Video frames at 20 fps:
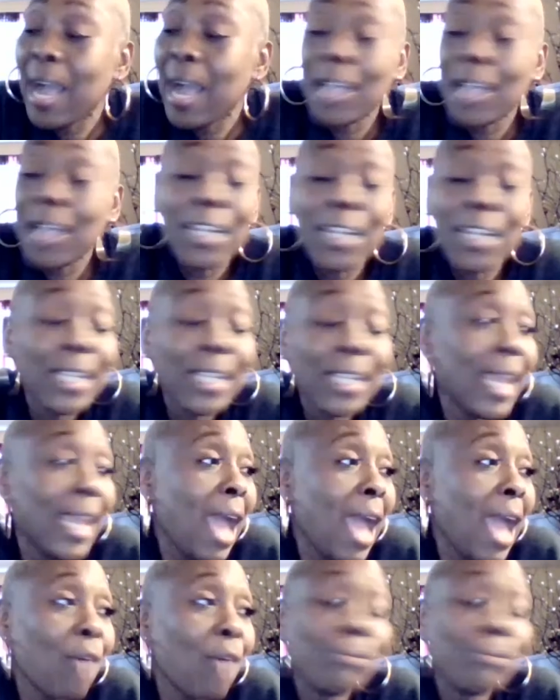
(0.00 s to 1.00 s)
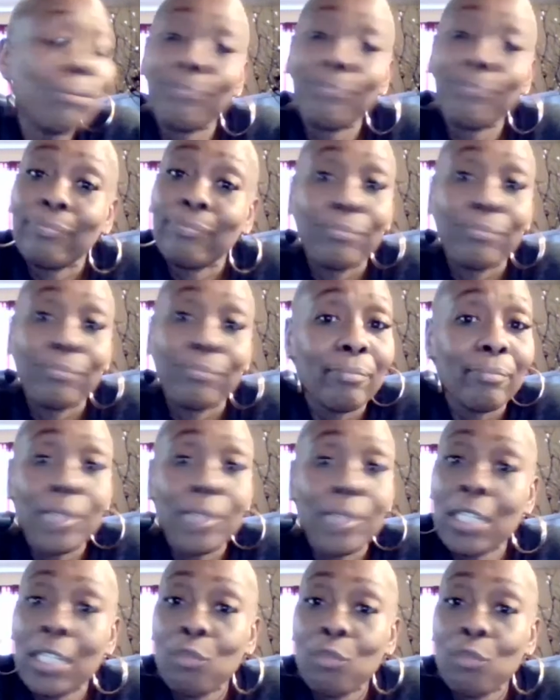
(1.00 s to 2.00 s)
Couldn't get out.
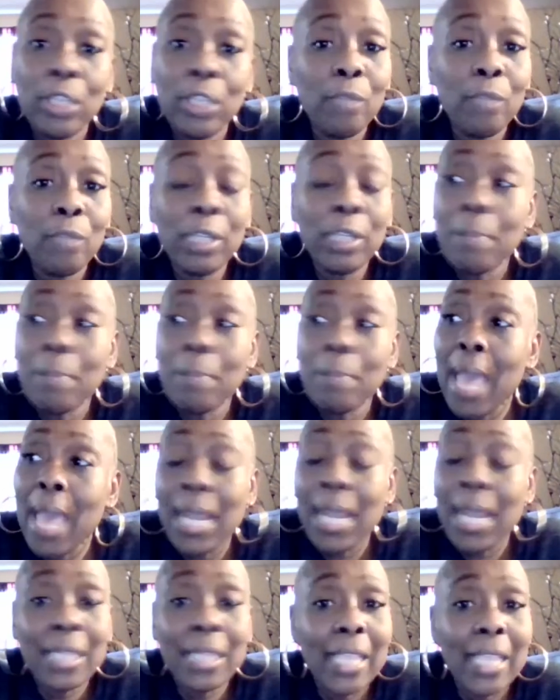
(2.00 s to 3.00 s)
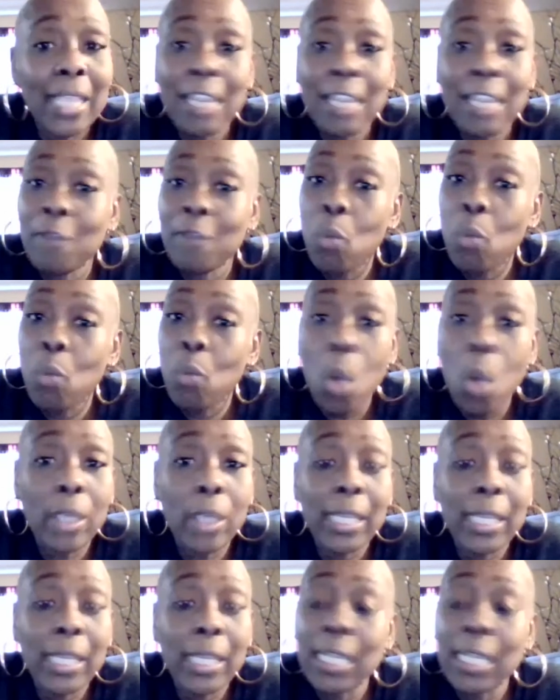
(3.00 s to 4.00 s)
It's really, really bad out there. Even
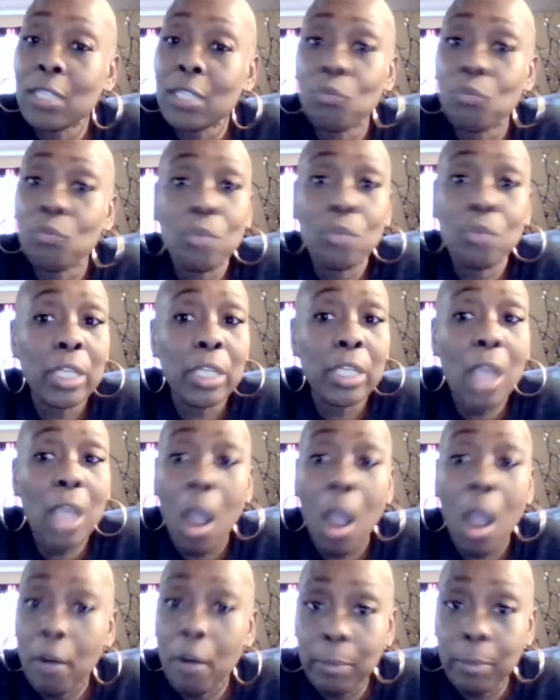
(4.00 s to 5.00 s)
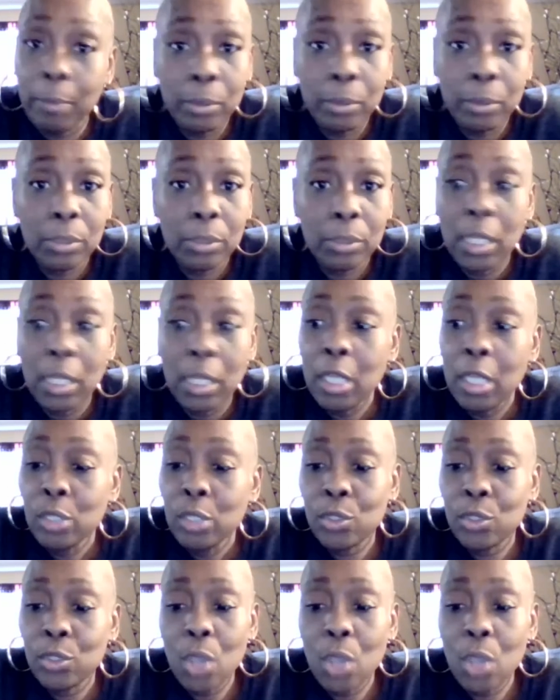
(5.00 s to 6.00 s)
walking, it's really horrible.
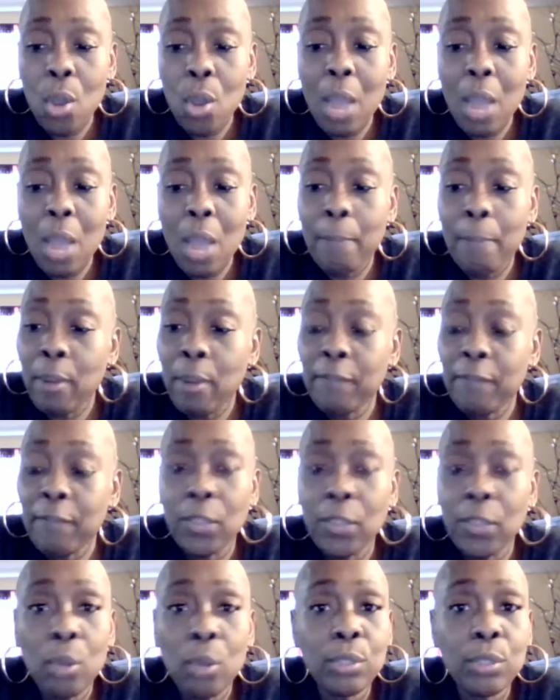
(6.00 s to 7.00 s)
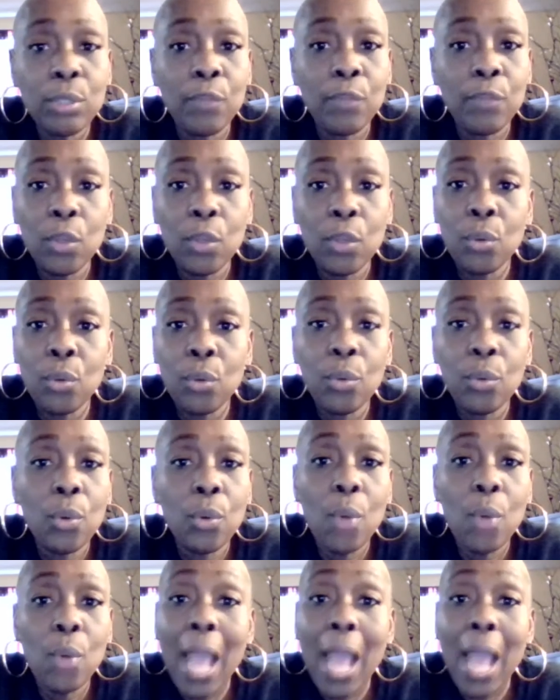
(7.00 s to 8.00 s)
So I pray for those of you who
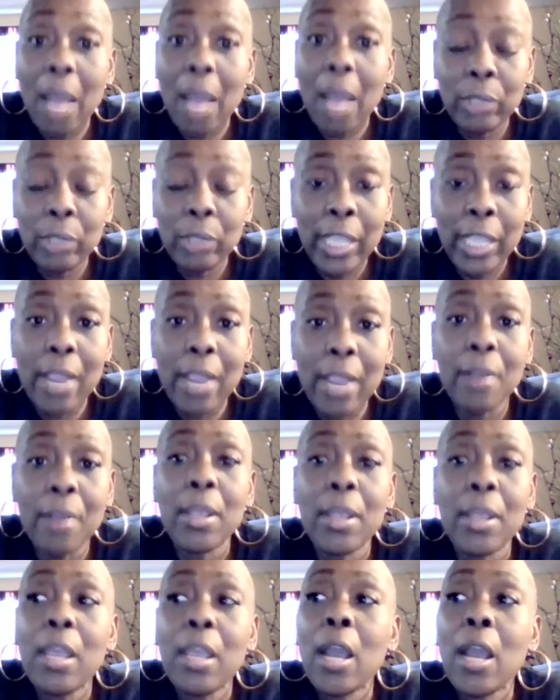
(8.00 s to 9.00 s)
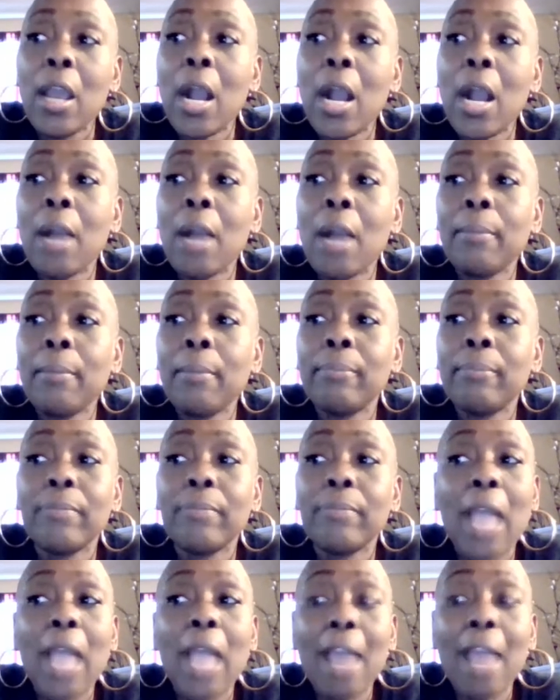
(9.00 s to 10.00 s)
are out there.
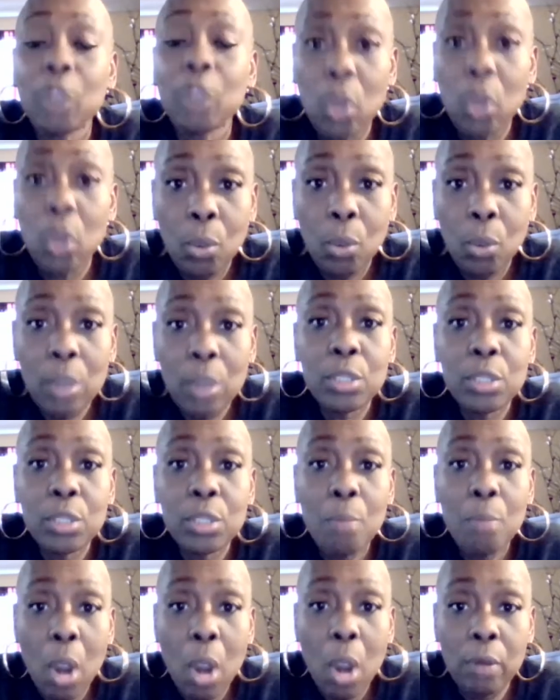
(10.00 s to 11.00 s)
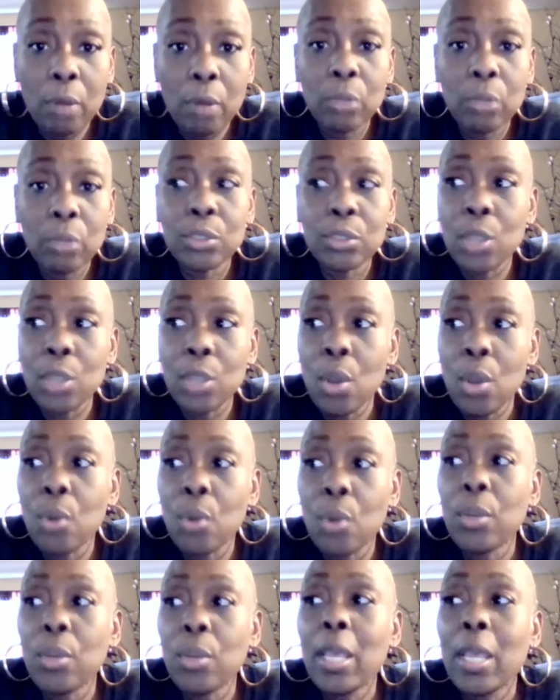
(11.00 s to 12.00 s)
I have to go to work tomorrow, so
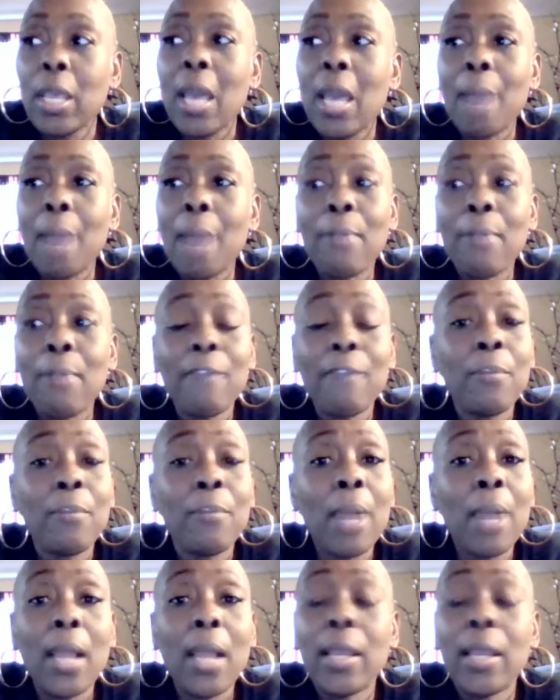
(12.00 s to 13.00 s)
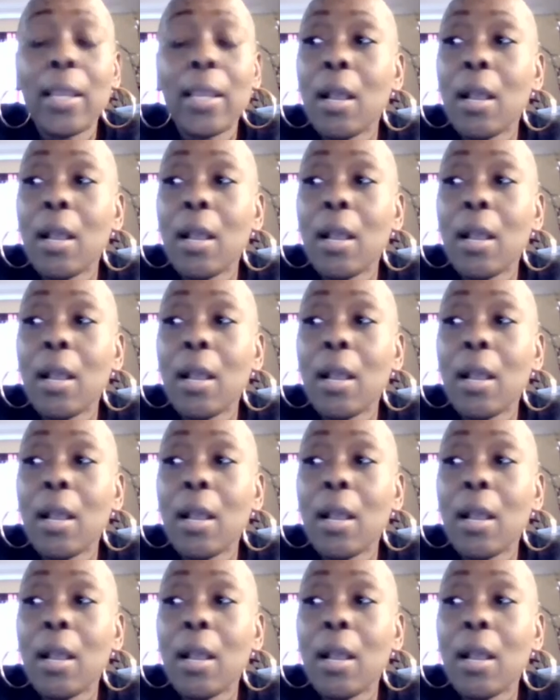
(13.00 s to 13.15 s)
I pray for my